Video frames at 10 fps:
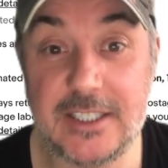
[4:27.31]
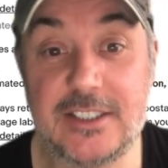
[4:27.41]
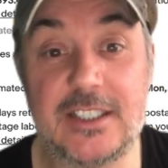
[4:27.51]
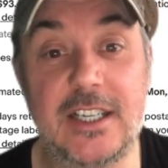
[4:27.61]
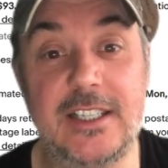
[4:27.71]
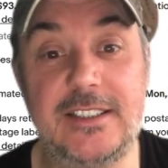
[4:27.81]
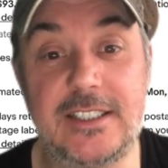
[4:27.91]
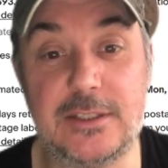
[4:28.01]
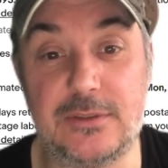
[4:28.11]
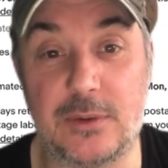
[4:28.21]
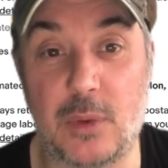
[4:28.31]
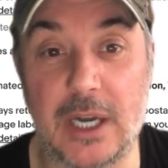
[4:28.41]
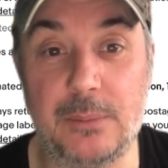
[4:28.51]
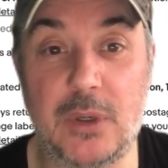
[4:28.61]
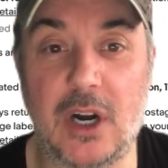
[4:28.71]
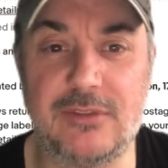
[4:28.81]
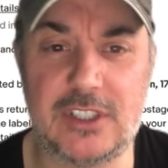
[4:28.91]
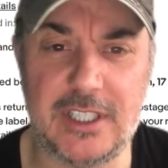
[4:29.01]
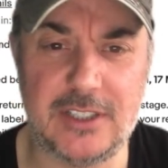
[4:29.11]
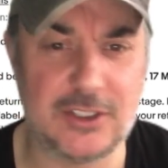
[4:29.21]
a sterling silver one, but
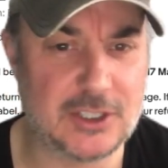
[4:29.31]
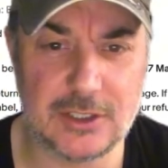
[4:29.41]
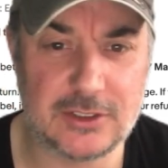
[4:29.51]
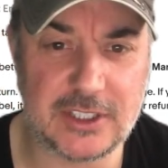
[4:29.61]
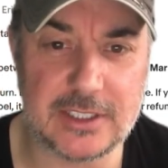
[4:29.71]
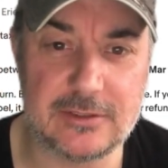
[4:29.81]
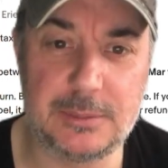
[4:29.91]
obviously it doesn't look silver.